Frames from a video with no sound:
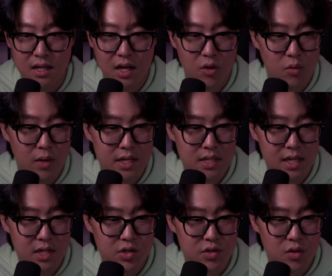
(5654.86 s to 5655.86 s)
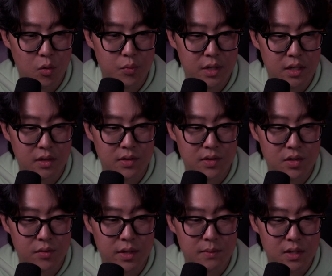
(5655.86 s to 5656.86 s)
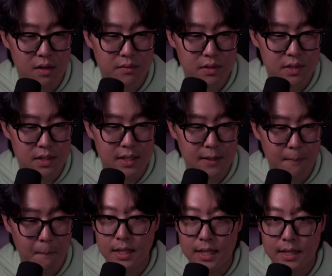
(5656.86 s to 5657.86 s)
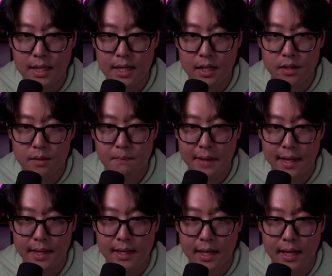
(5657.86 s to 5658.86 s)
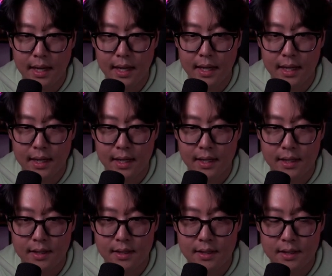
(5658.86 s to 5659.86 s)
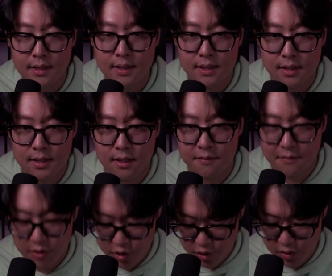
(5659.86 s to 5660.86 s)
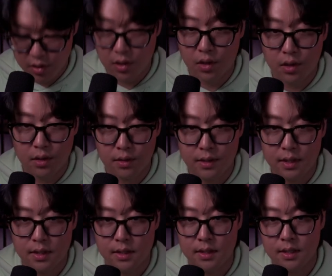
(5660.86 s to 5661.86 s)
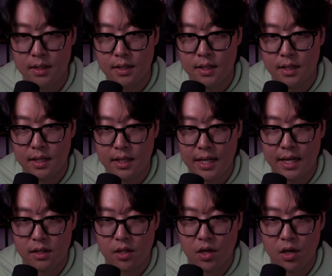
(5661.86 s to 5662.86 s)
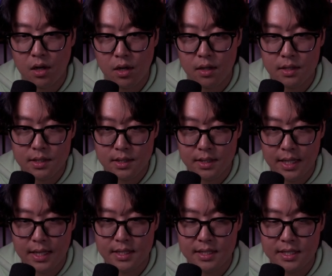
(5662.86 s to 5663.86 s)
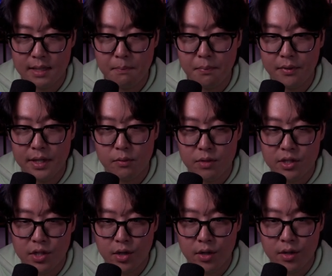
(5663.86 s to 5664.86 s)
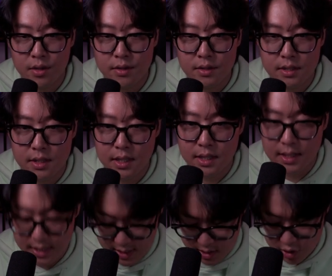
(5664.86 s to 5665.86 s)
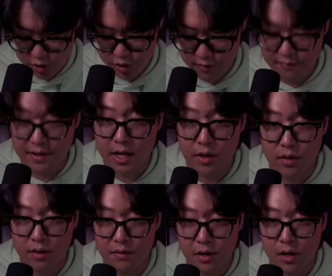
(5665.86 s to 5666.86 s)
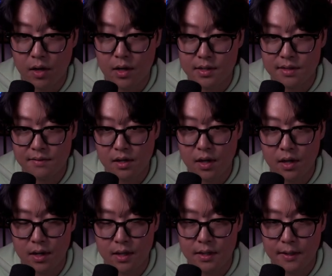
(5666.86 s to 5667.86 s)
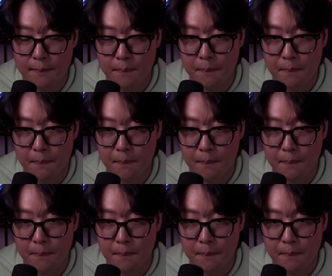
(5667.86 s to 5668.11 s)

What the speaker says: Otherwise, I can just open it on the scripts, obviously. And then I'm going to make a function called get cost, and it simply returns an integer value of the cost of the card.